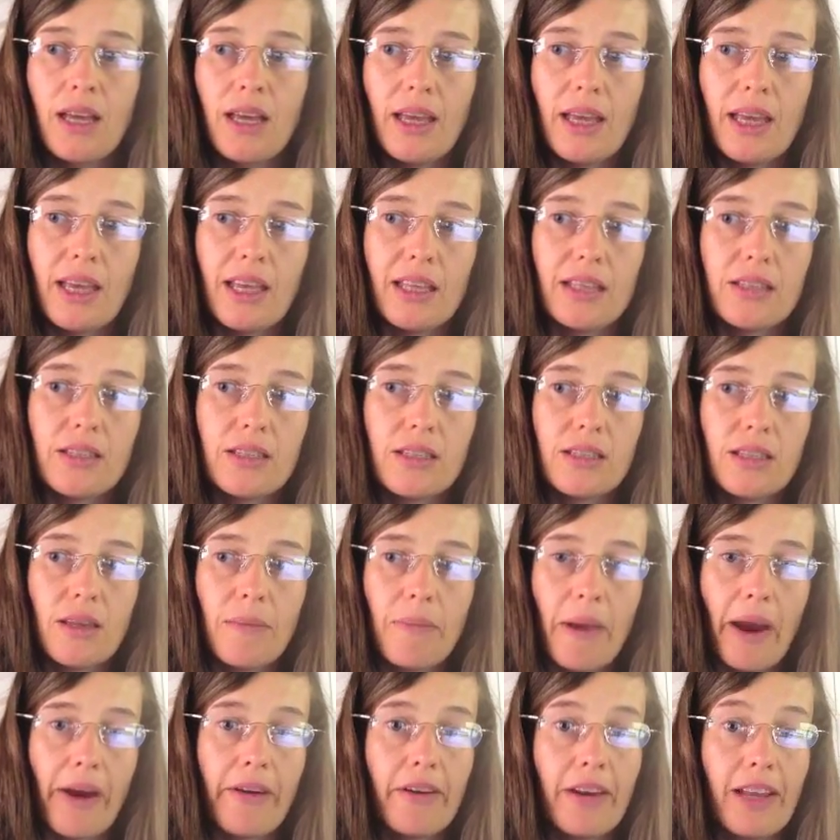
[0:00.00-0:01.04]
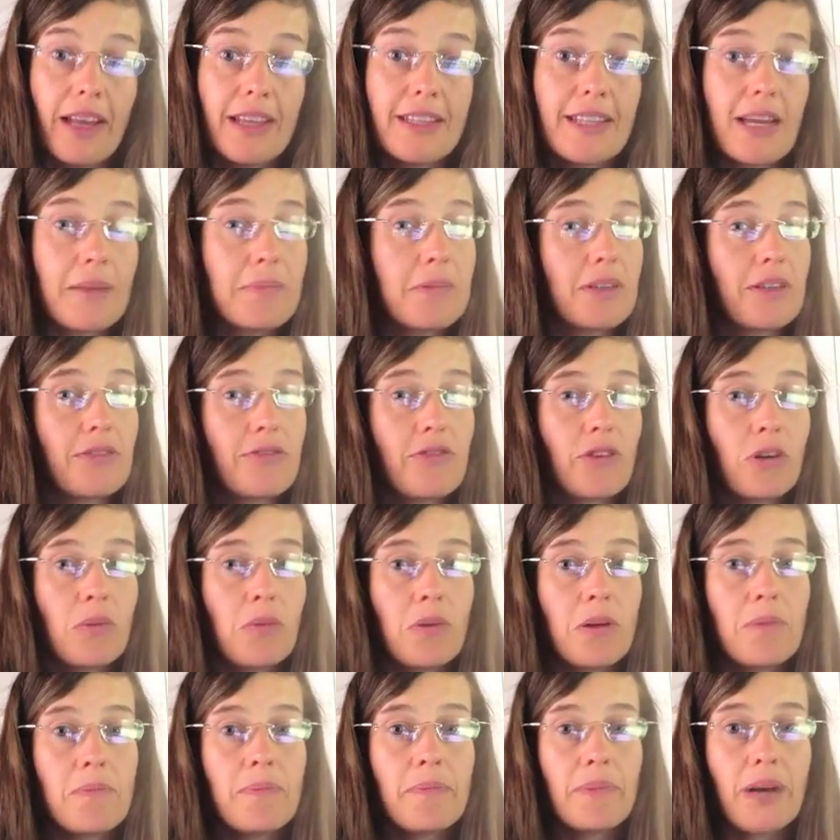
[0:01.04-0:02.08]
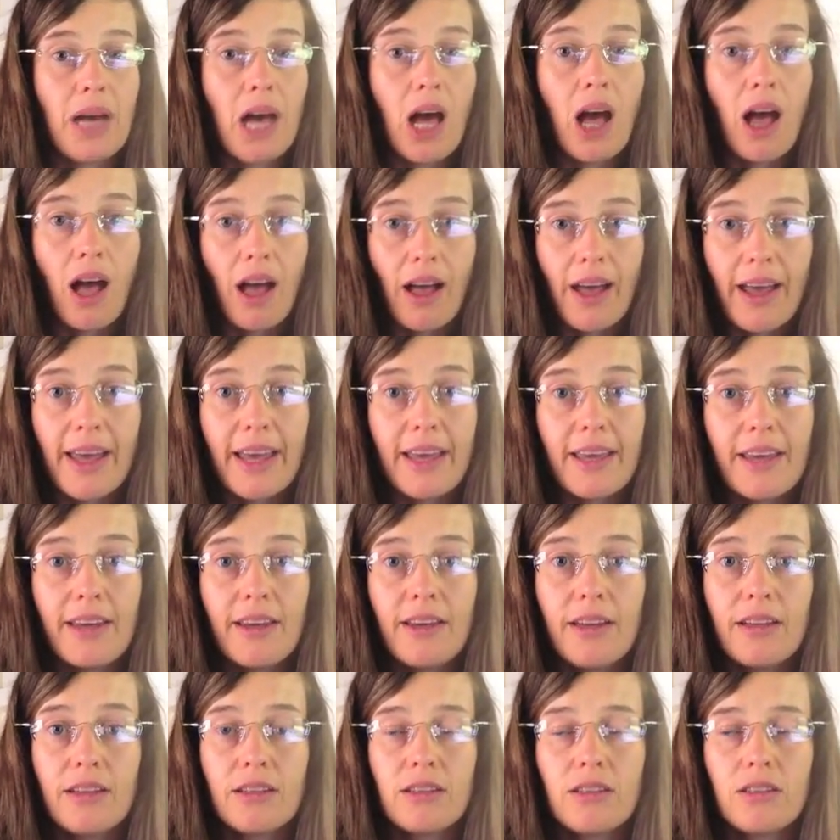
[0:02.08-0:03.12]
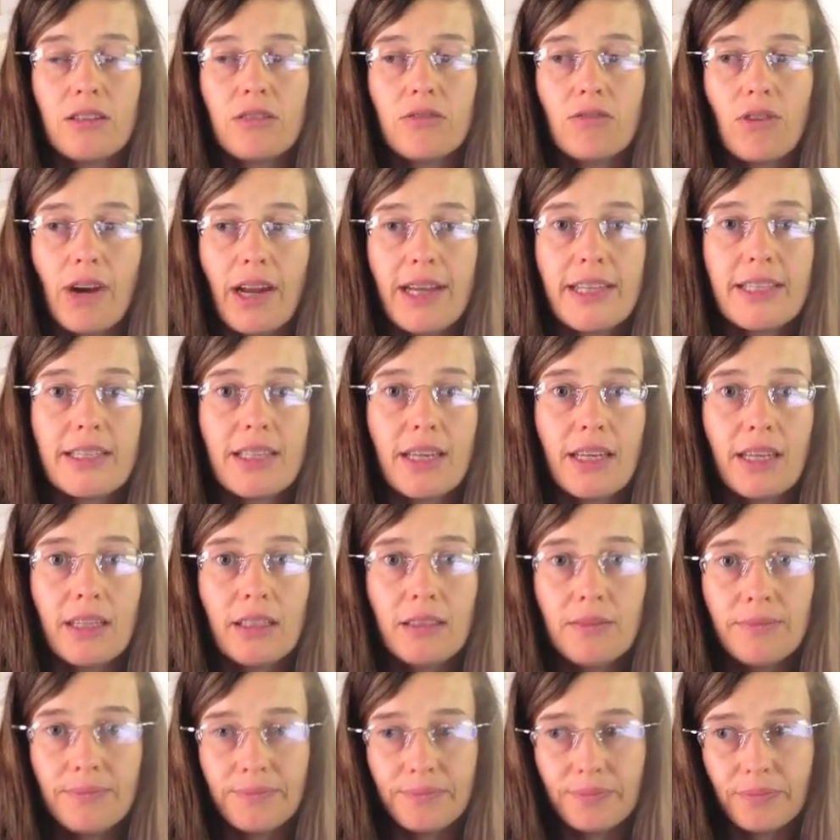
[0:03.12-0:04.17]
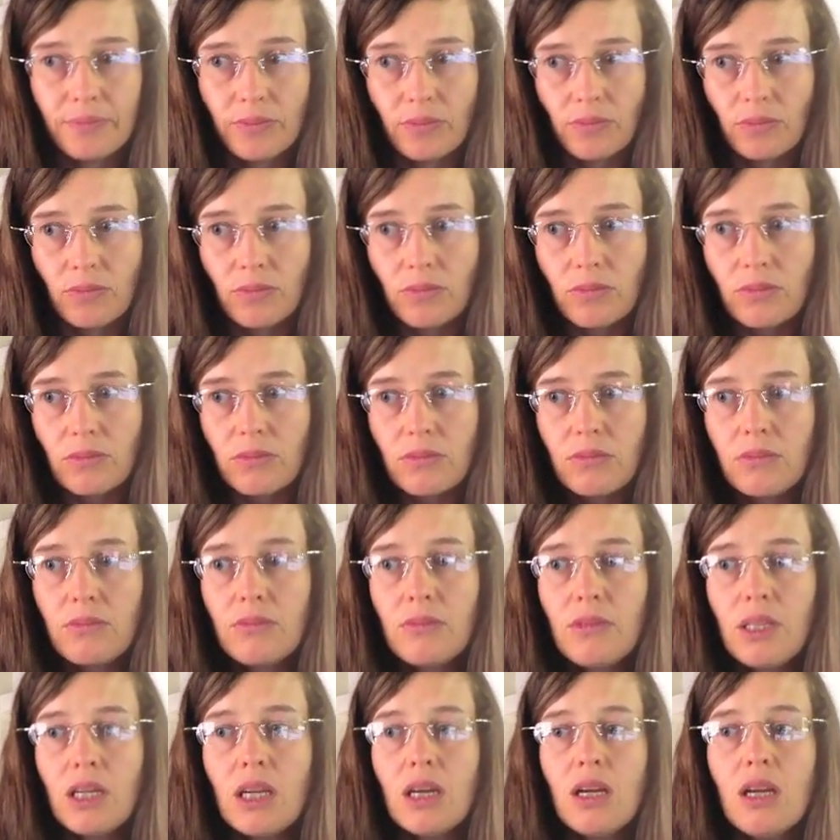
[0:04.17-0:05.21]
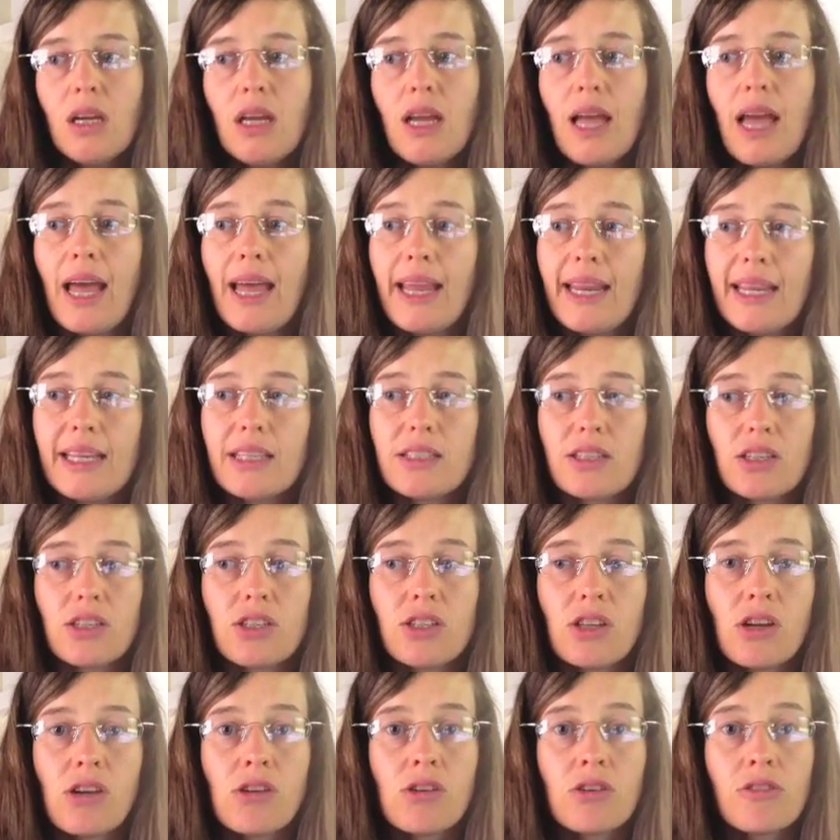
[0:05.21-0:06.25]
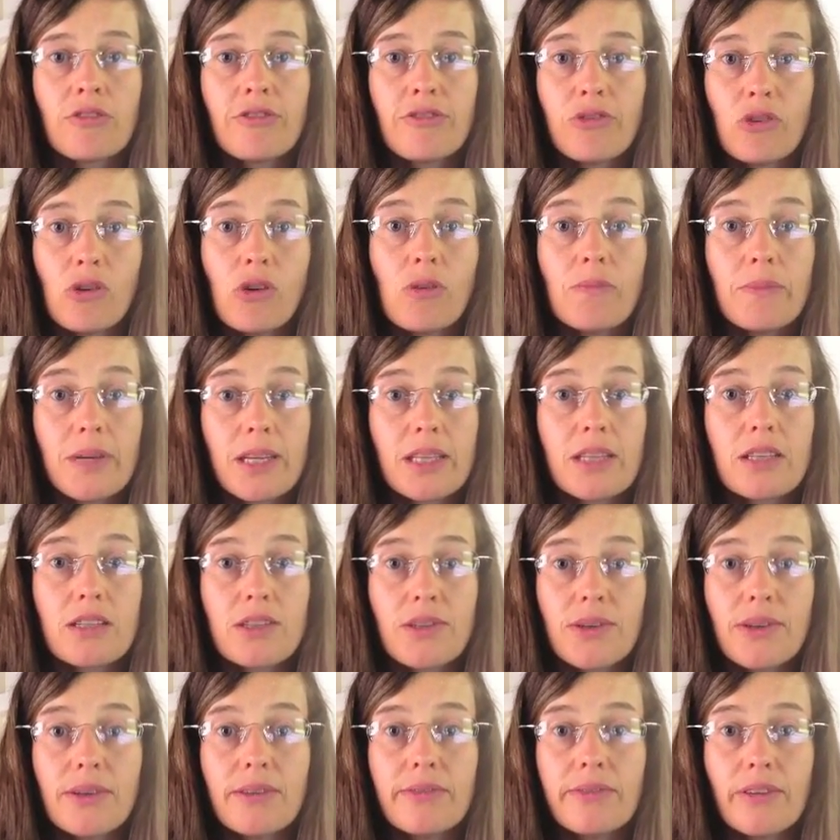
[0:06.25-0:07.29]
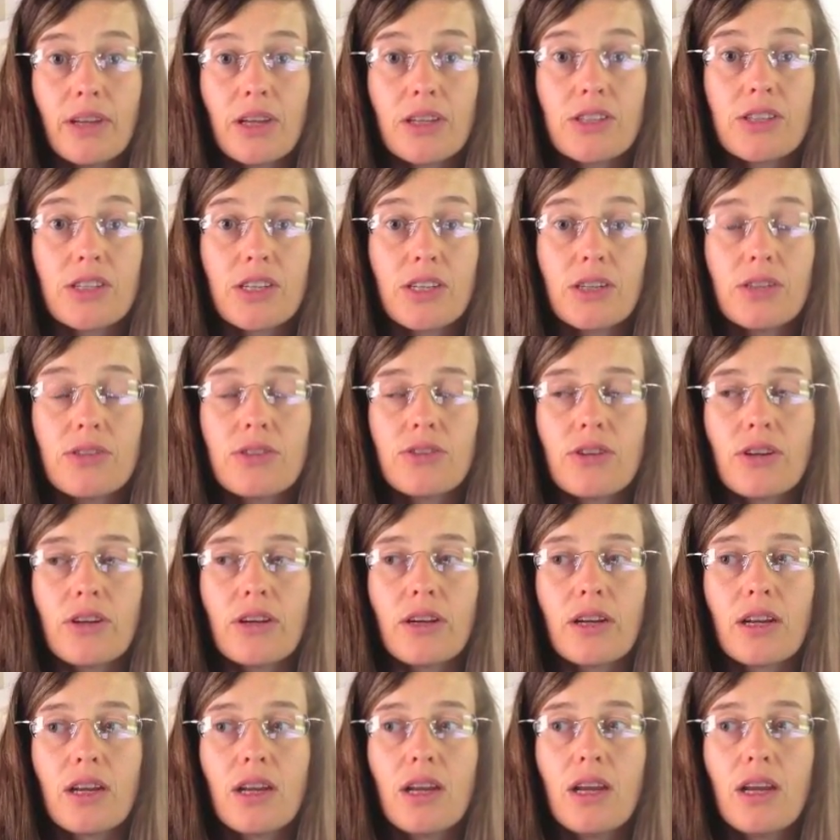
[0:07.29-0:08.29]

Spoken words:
It's apparently adapted from a Baha'i writing, and it's a song for mothers who have lost children.